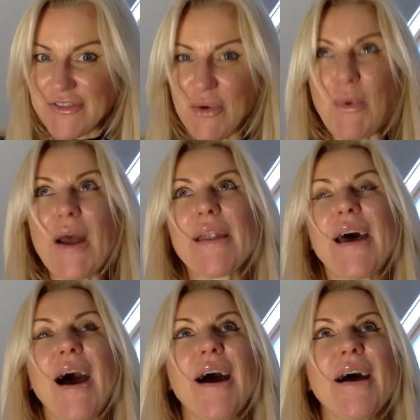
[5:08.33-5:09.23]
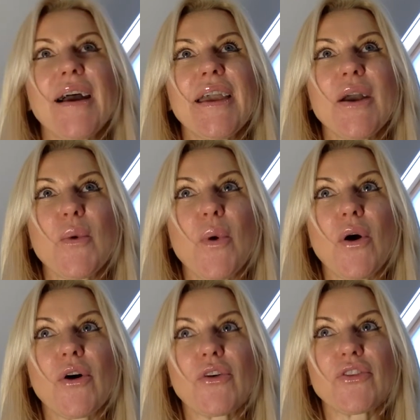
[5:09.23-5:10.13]
When I
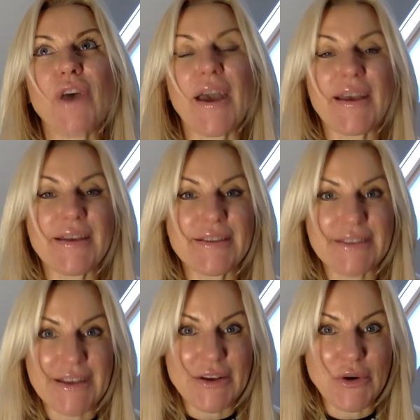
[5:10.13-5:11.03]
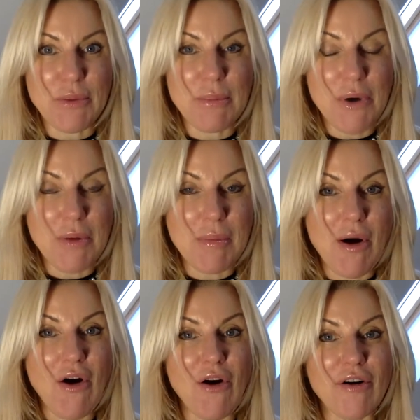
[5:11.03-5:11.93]
was a single mum
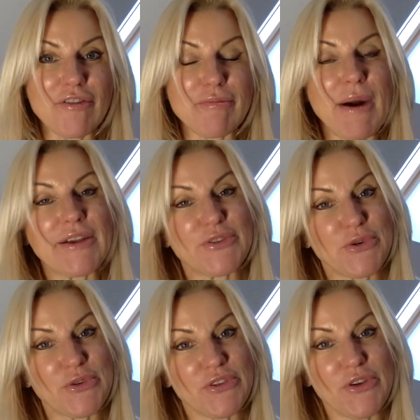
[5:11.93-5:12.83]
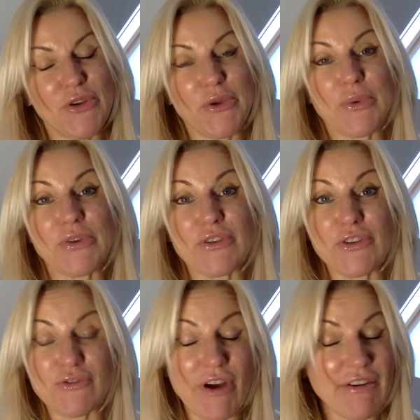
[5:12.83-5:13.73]
of my daughter, who was
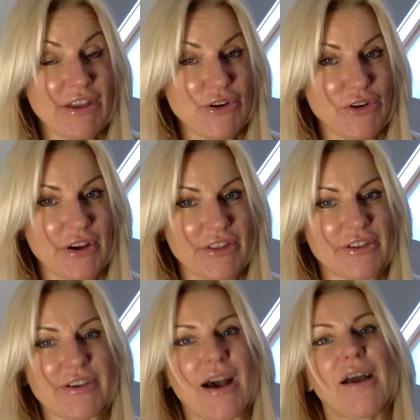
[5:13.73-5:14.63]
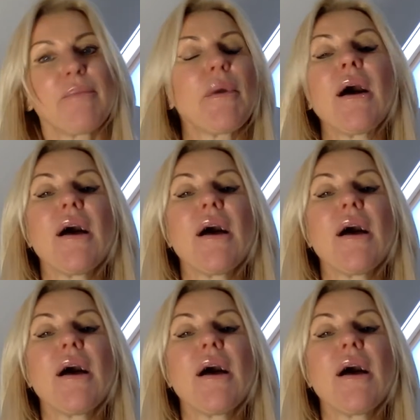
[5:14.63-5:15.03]
very young at the time,